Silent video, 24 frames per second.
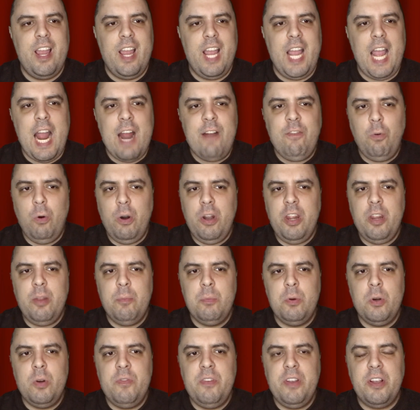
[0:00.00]
everyone in the
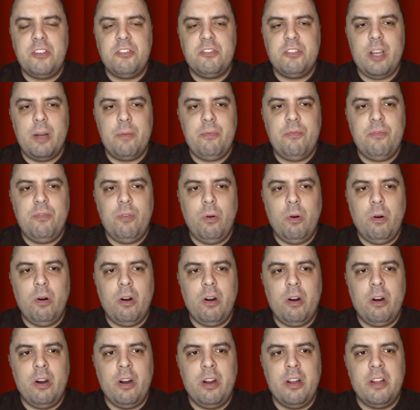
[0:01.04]
movie except
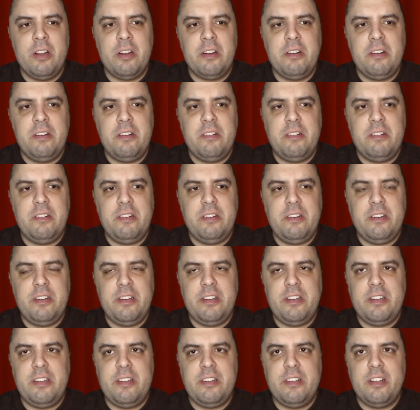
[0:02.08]
for
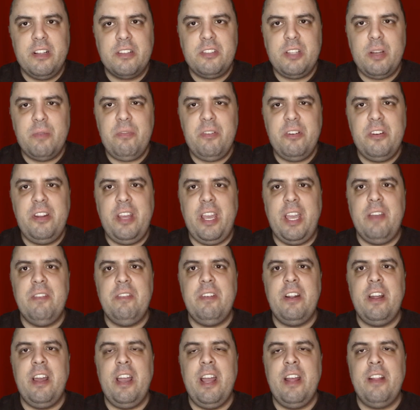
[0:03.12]

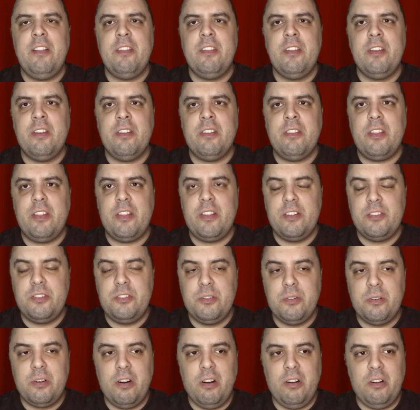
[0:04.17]
David and the
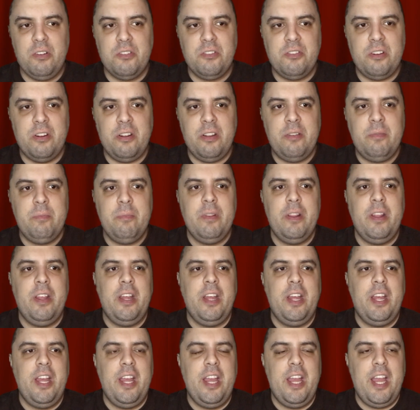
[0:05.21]
two girls in it,
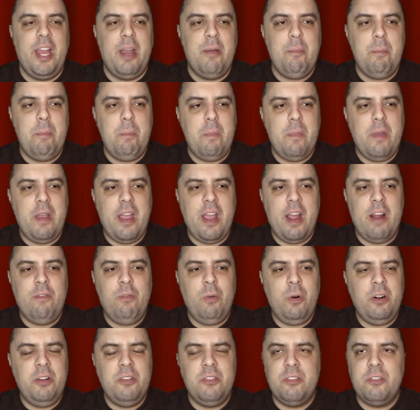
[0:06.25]

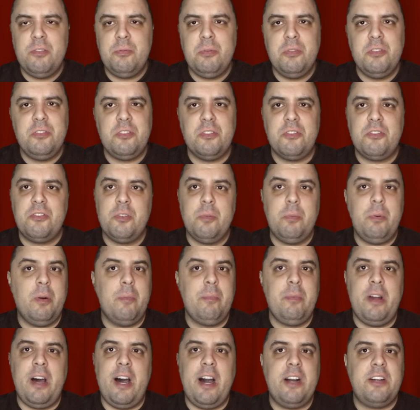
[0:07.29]
everyone was just super
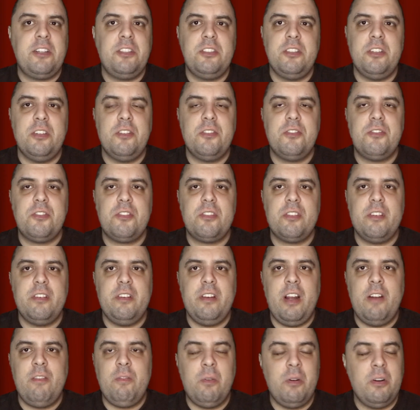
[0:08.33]
obnoxious.
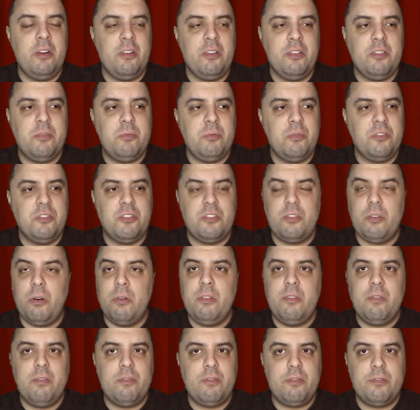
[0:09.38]
Everyone was so
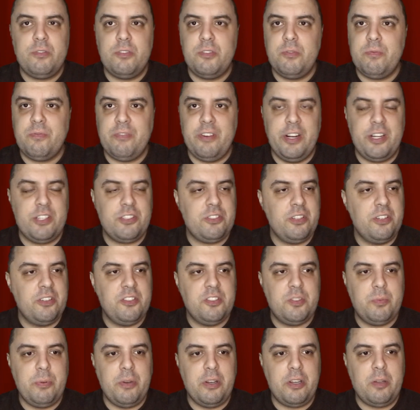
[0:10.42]
freakishly
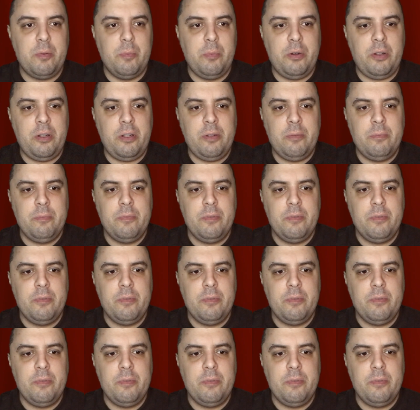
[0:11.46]
despicable.